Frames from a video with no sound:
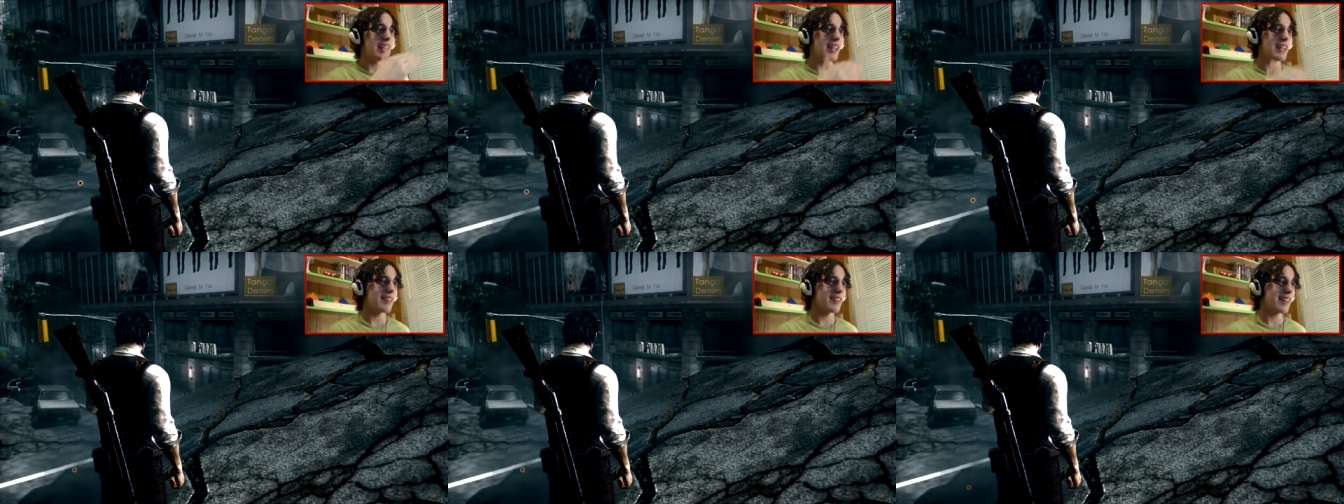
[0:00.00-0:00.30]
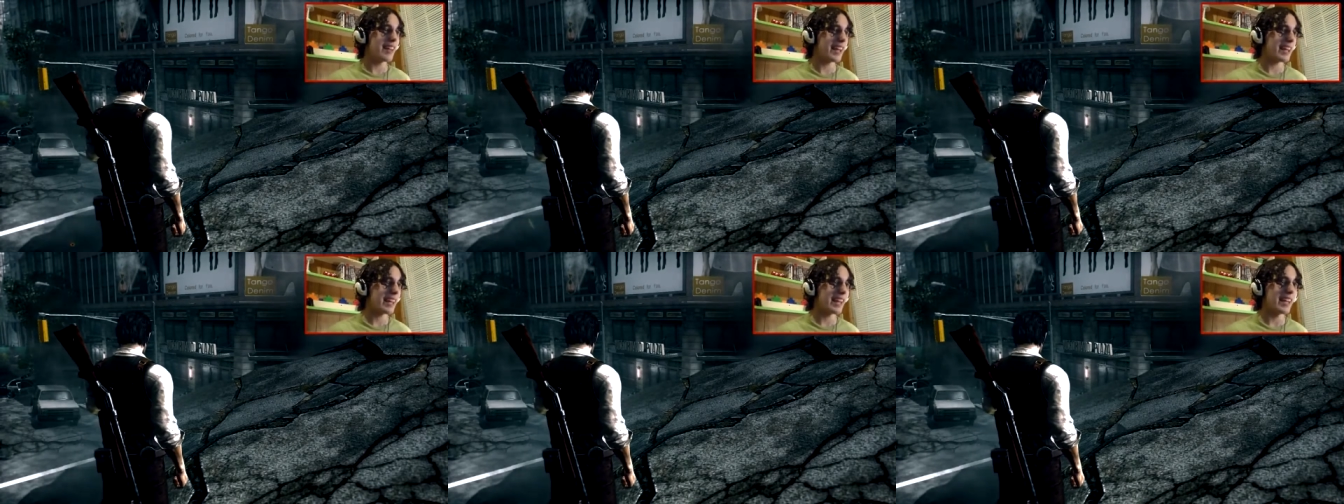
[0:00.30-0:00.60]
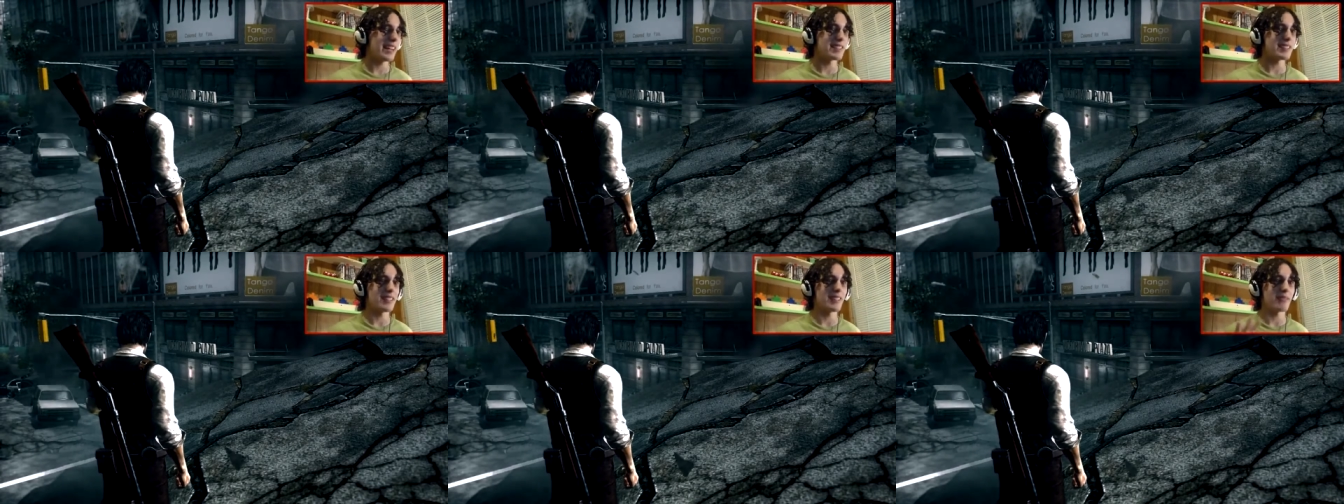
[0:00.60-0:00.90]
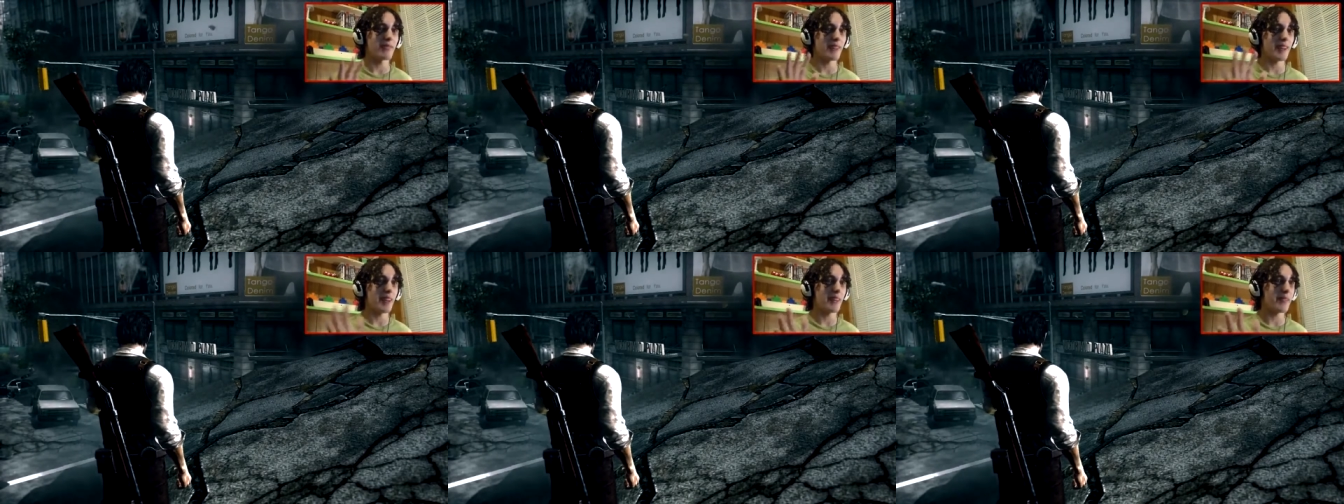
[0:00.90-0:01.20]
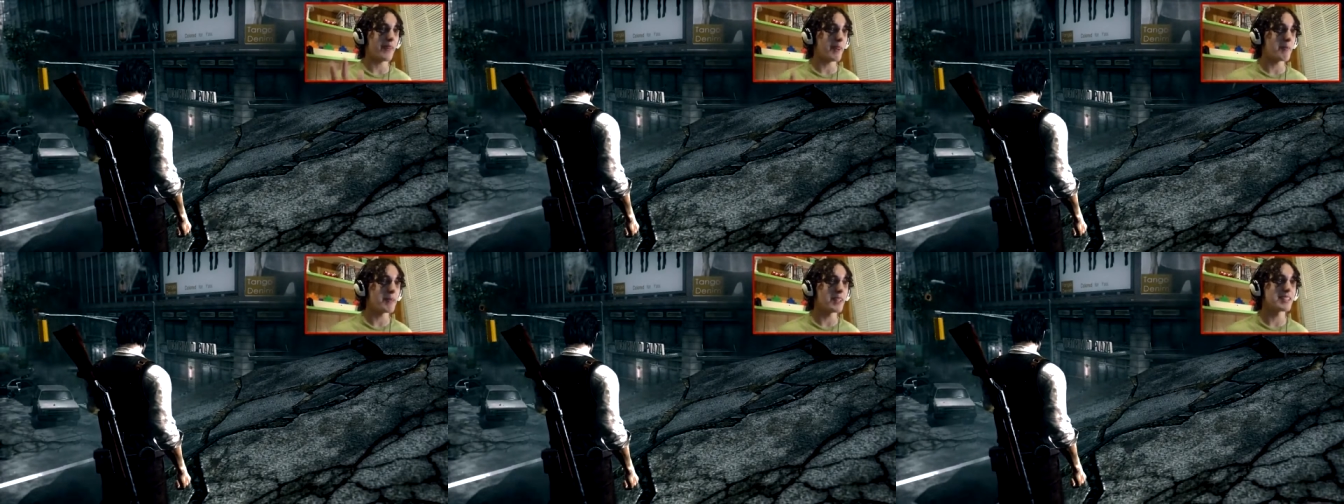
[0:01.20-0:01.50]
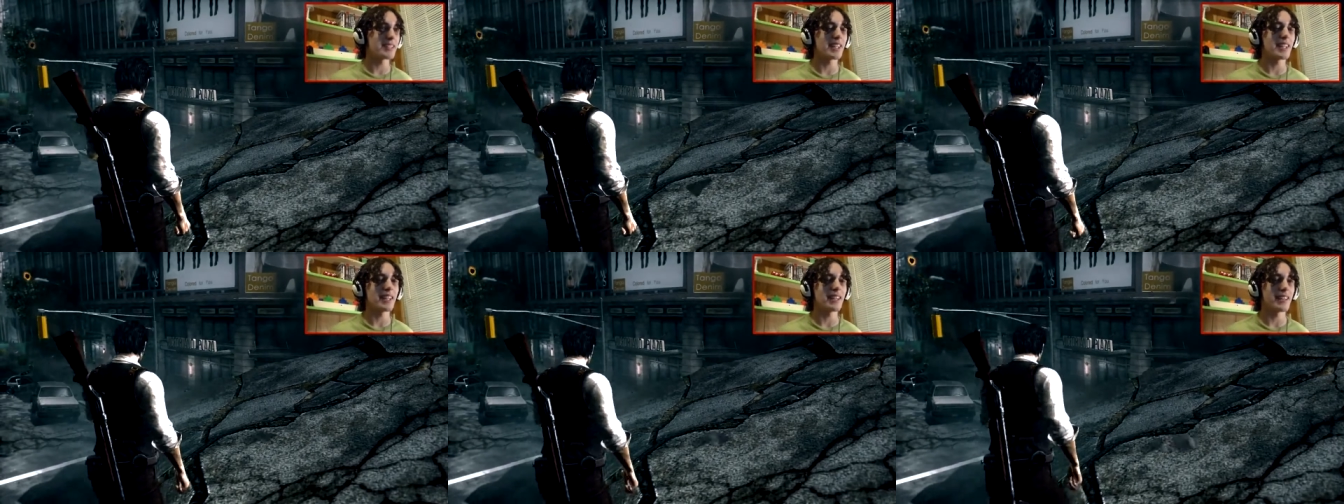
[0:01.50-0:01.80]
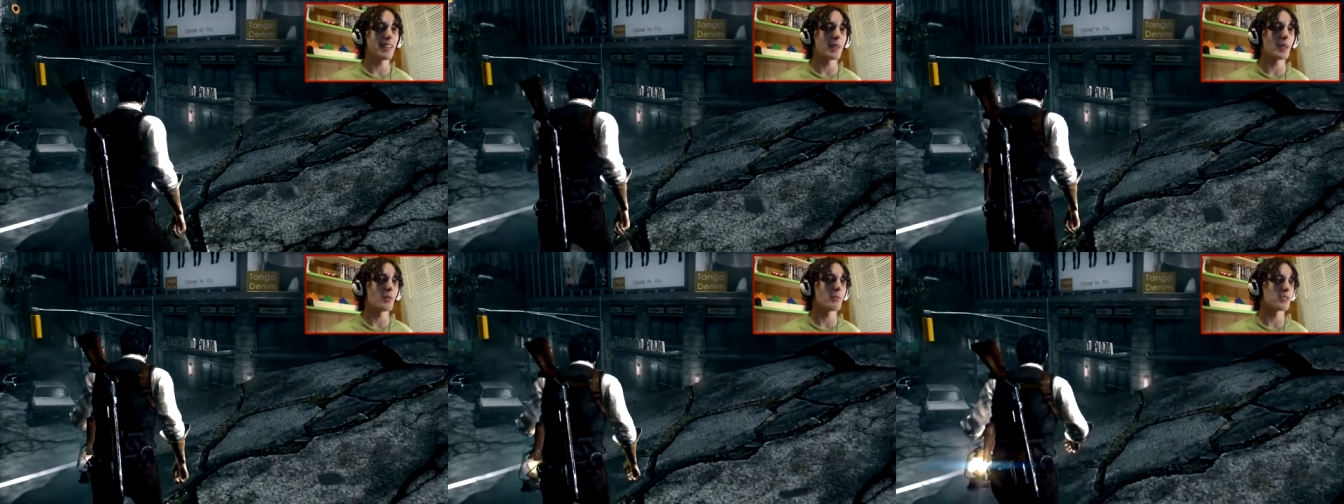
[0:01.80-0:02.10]
in that case, if if I miss
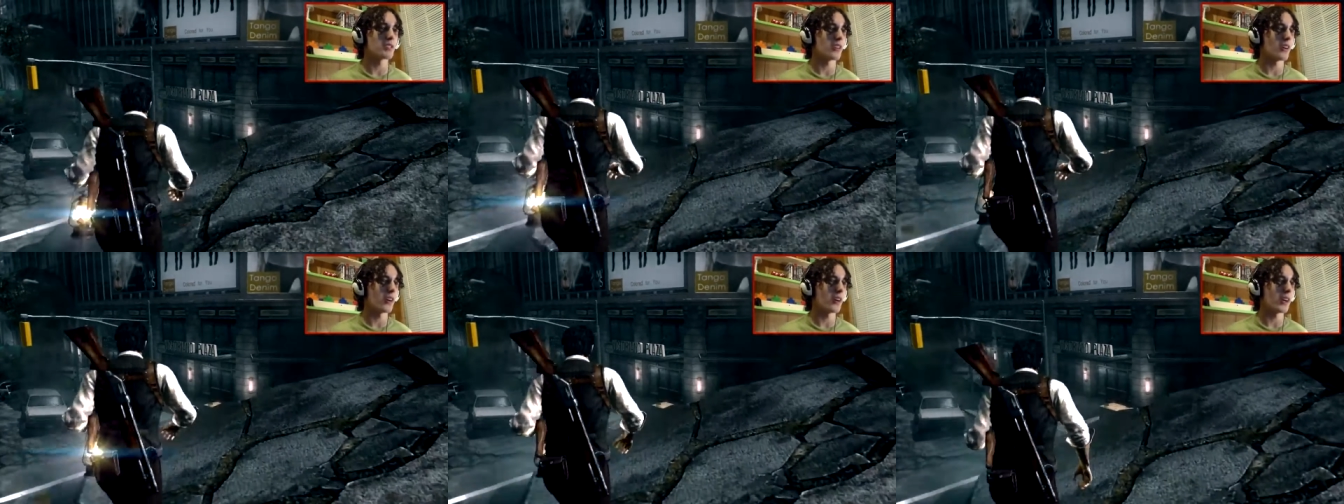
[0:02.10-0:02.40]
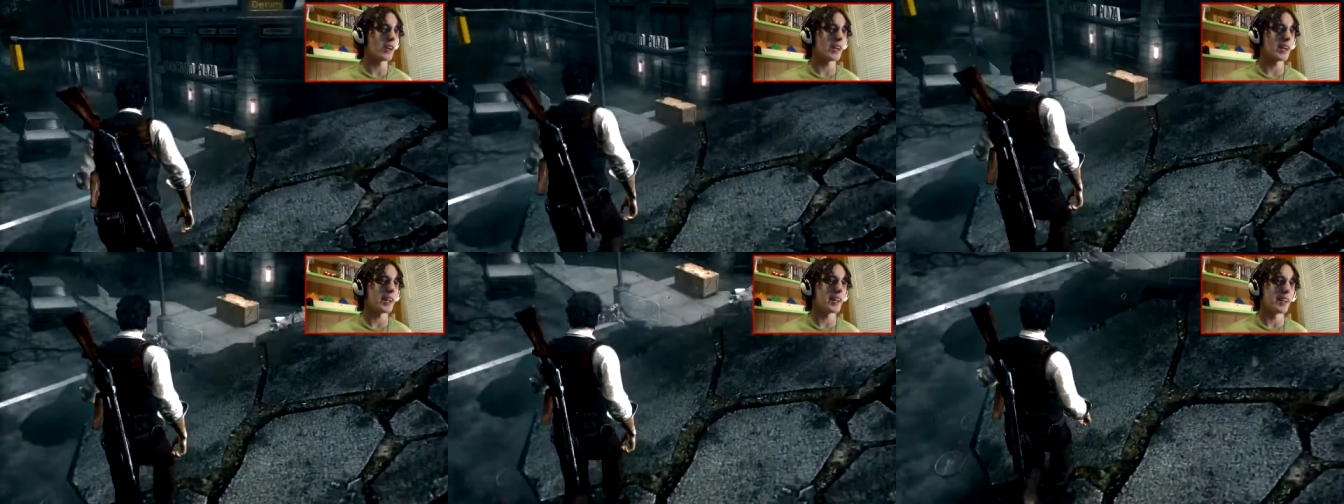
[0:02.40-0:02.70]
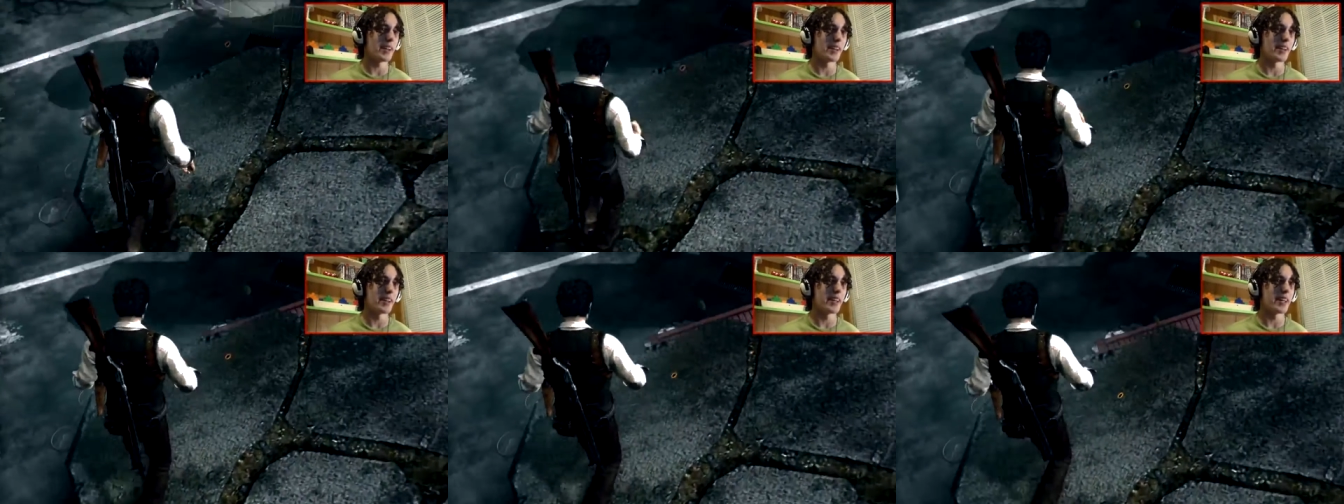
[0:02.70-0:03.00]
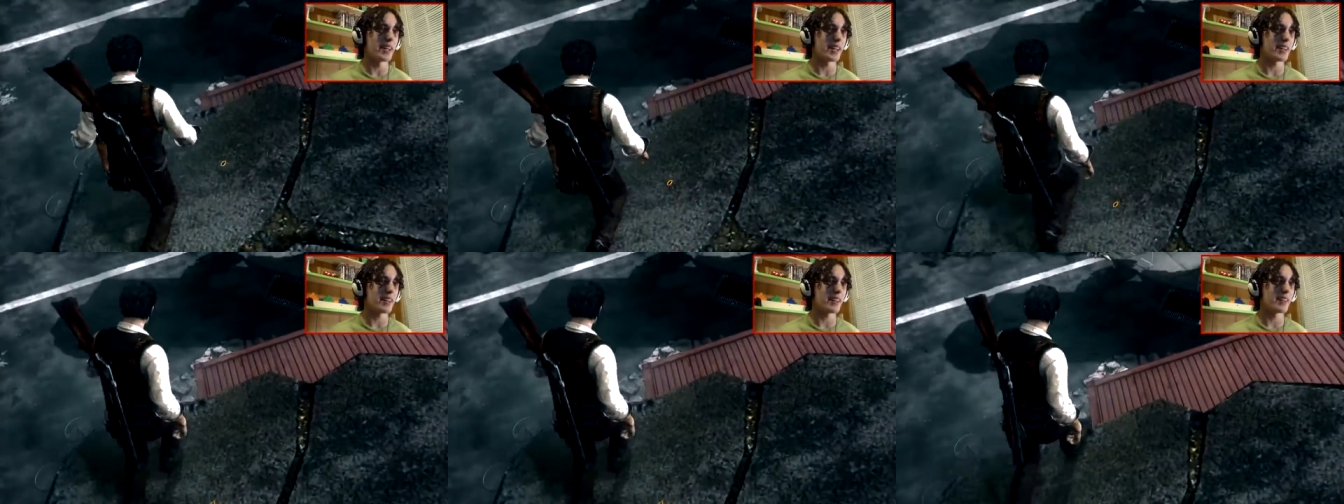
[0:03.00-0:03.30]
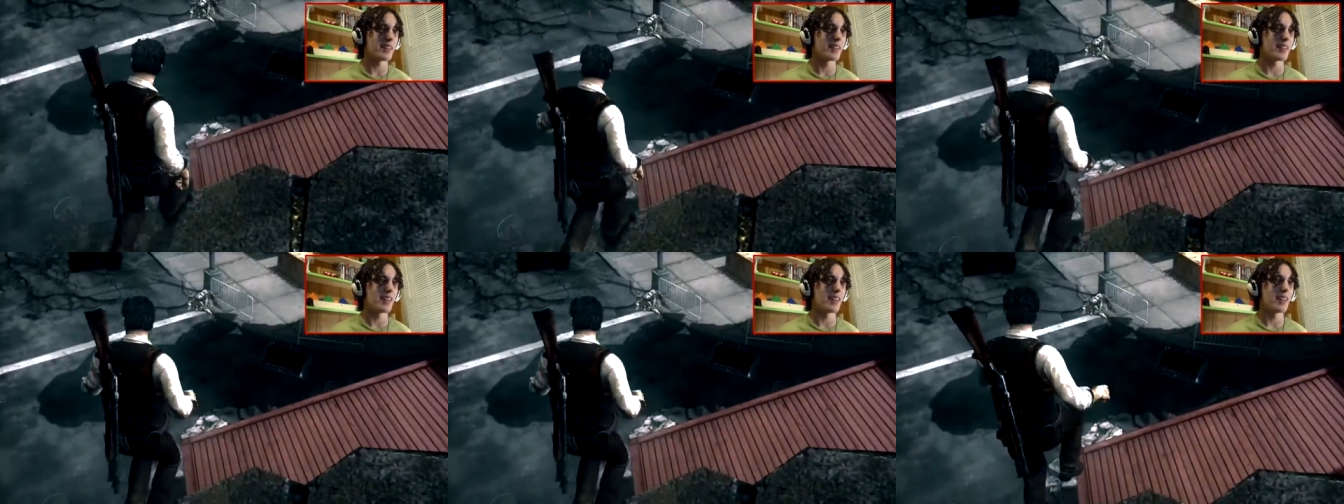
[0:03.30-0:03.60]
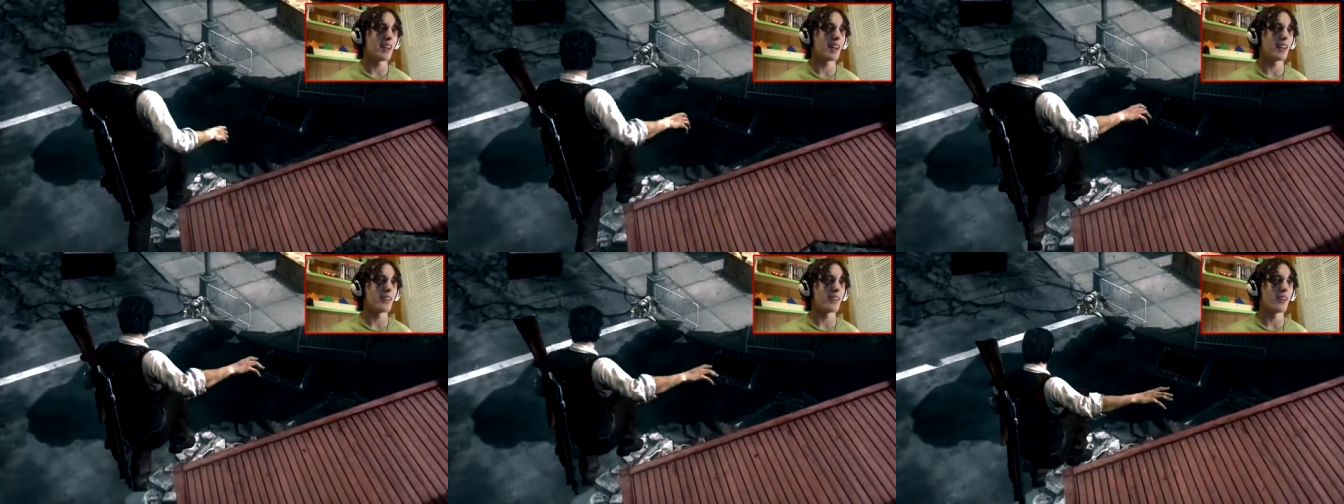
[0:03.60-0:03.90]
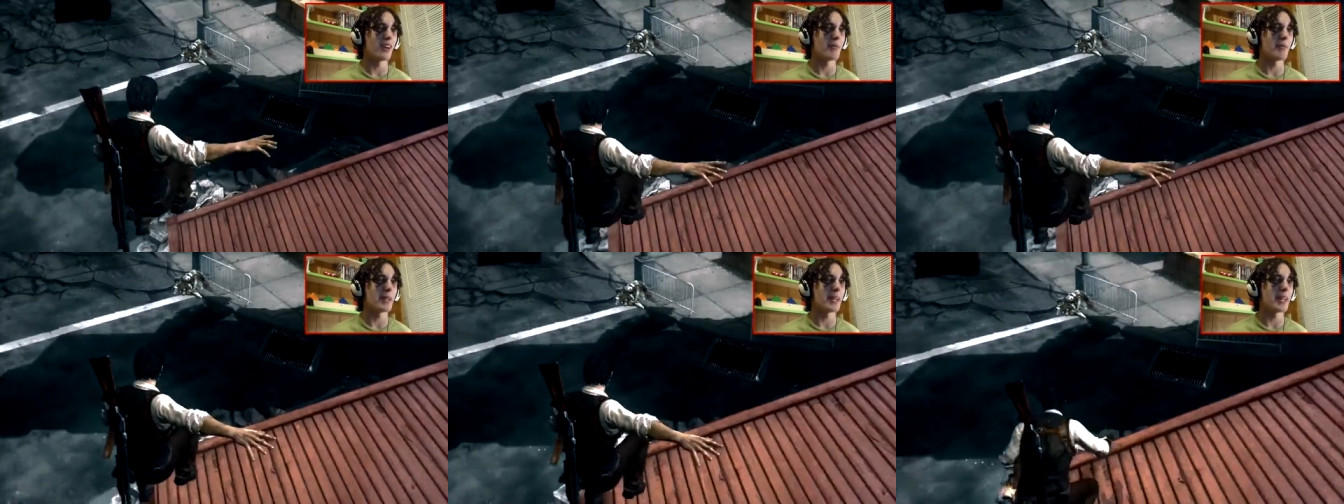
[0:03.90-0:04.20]
anything, I'm sorry. Like, I
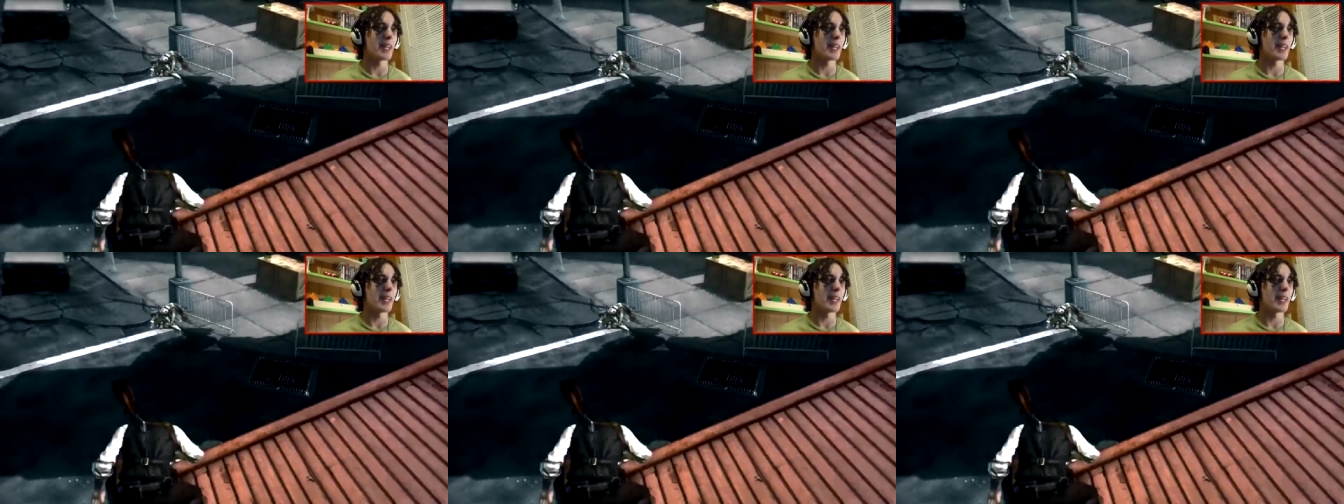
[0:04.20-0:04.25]
know I'm